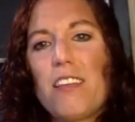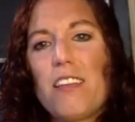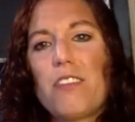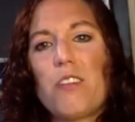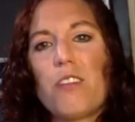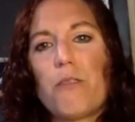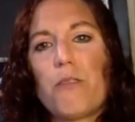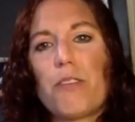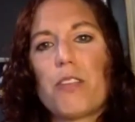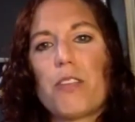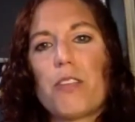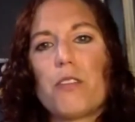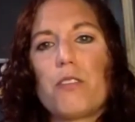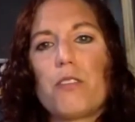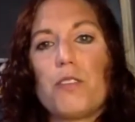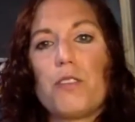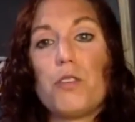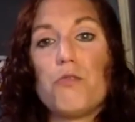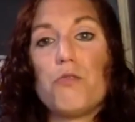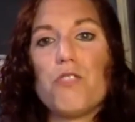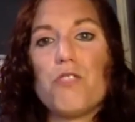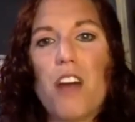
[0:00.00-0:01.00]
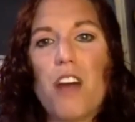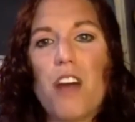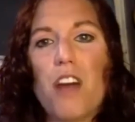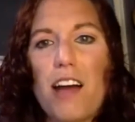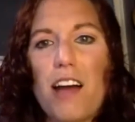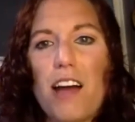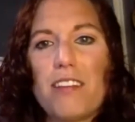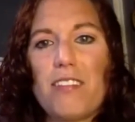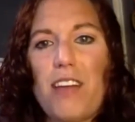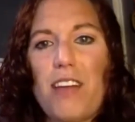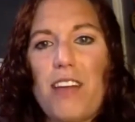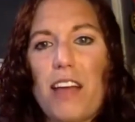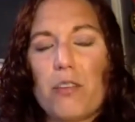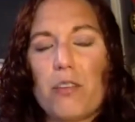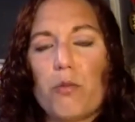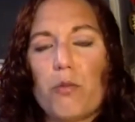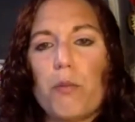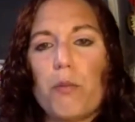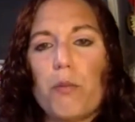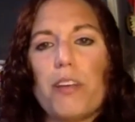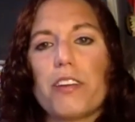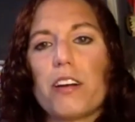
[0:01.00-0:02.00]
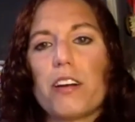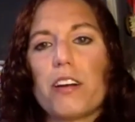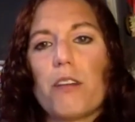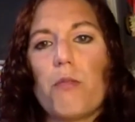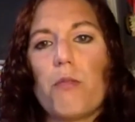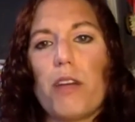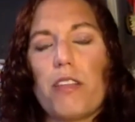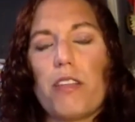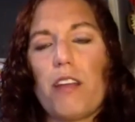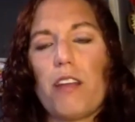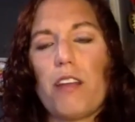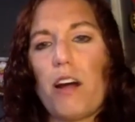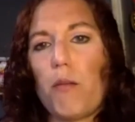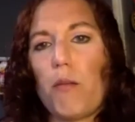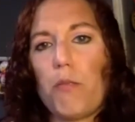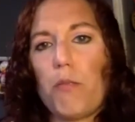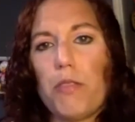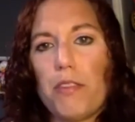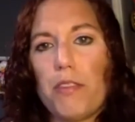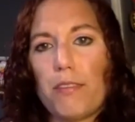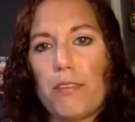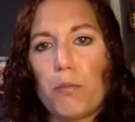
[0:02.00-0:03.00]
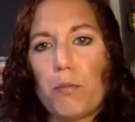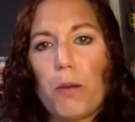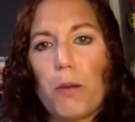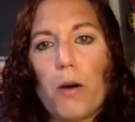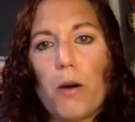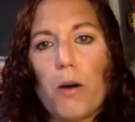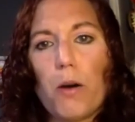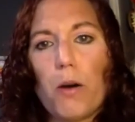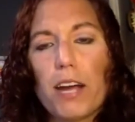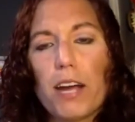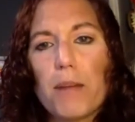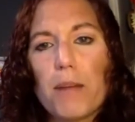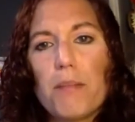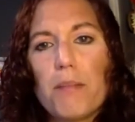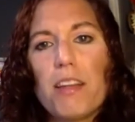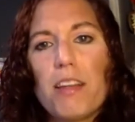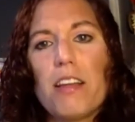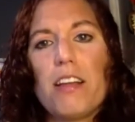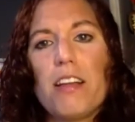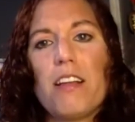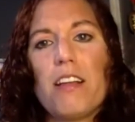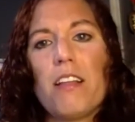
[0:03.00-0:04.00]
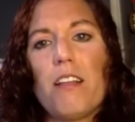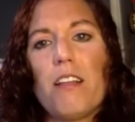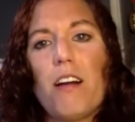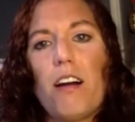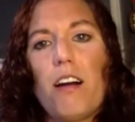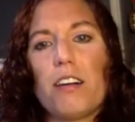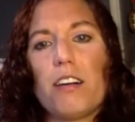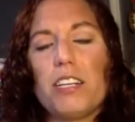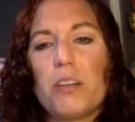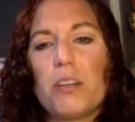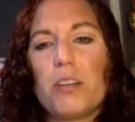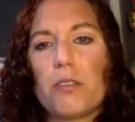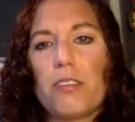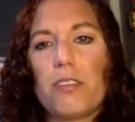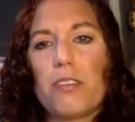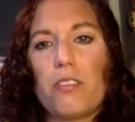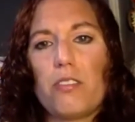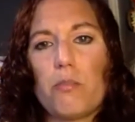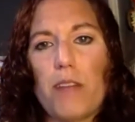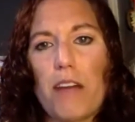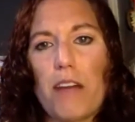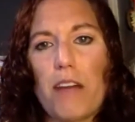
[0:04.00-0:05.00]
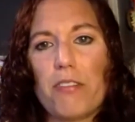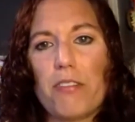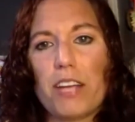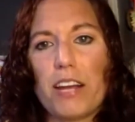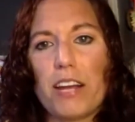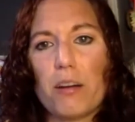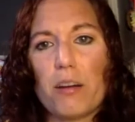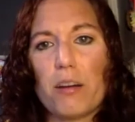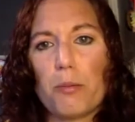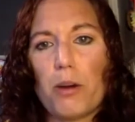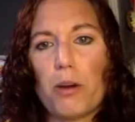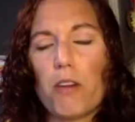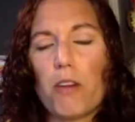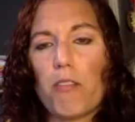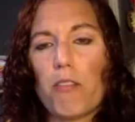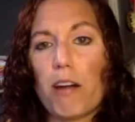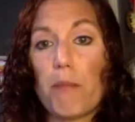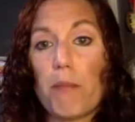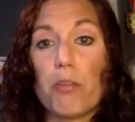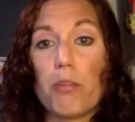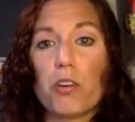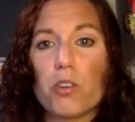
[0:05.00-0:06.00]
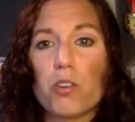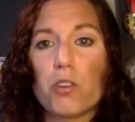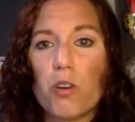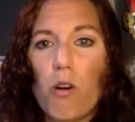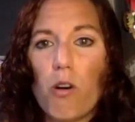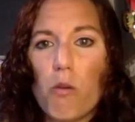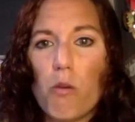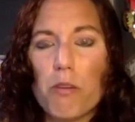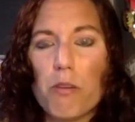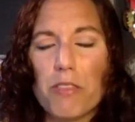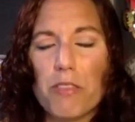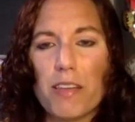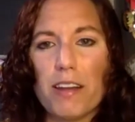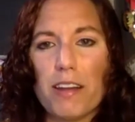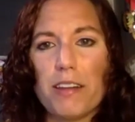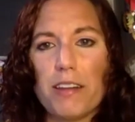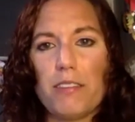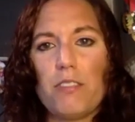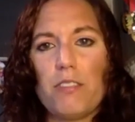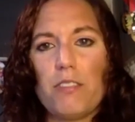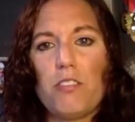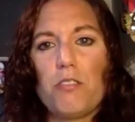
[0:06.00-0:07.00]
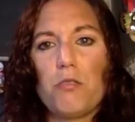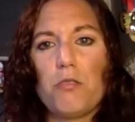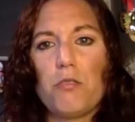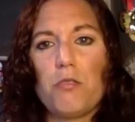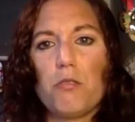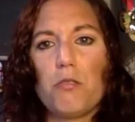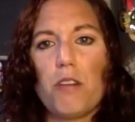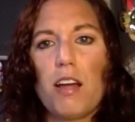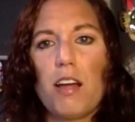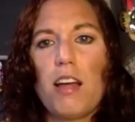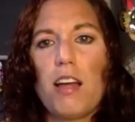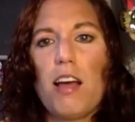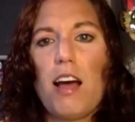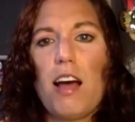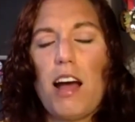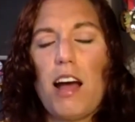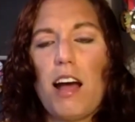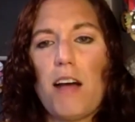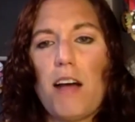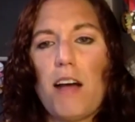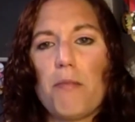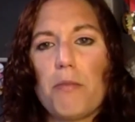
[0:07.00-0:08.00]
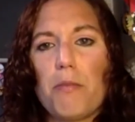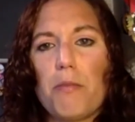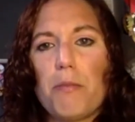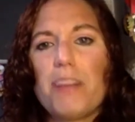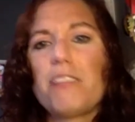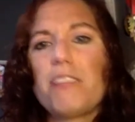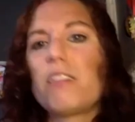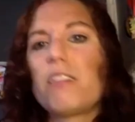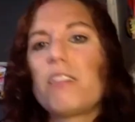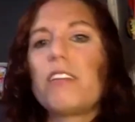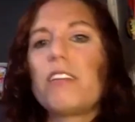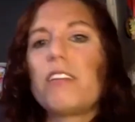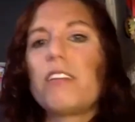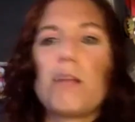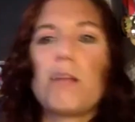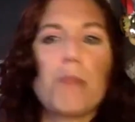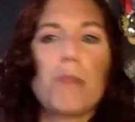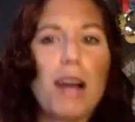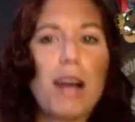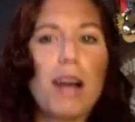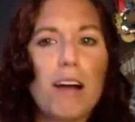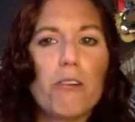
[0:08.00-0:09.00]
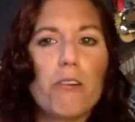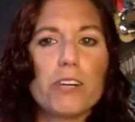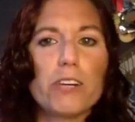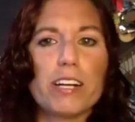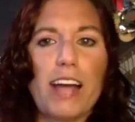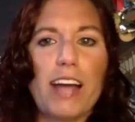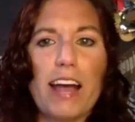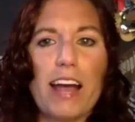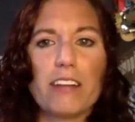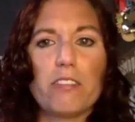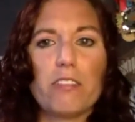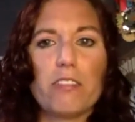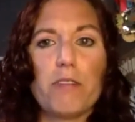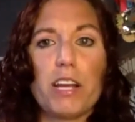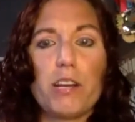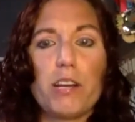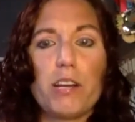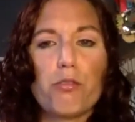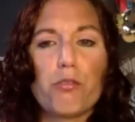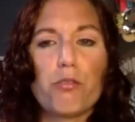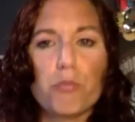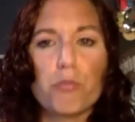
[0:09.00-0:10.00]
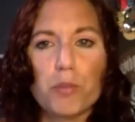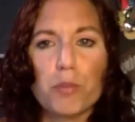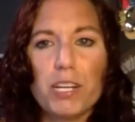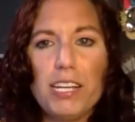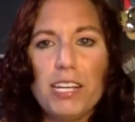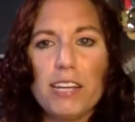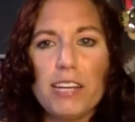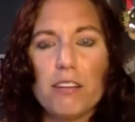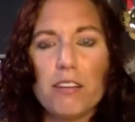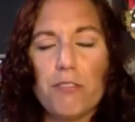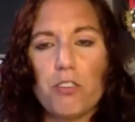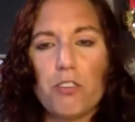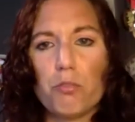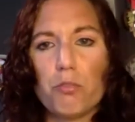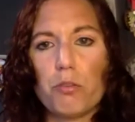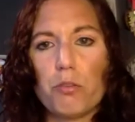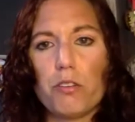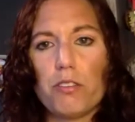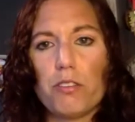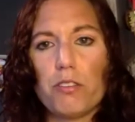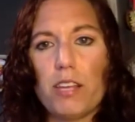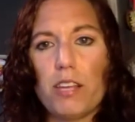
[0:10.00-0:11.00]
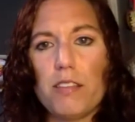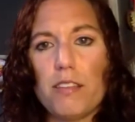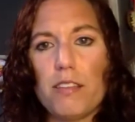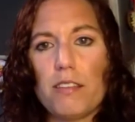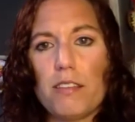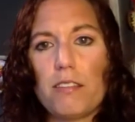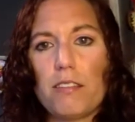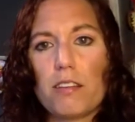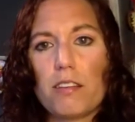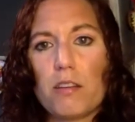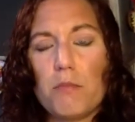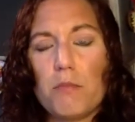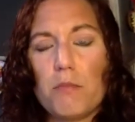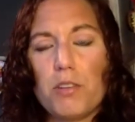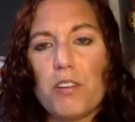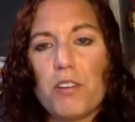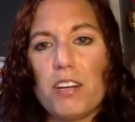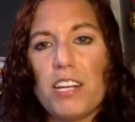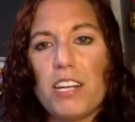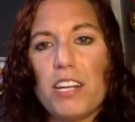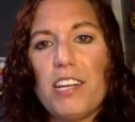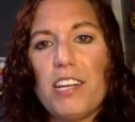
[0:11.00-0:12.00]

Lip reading: for those of you not as familiar with this program, our Ecosystem Navigator program, the goal with it is to basically empower and activate 3 individuals in this community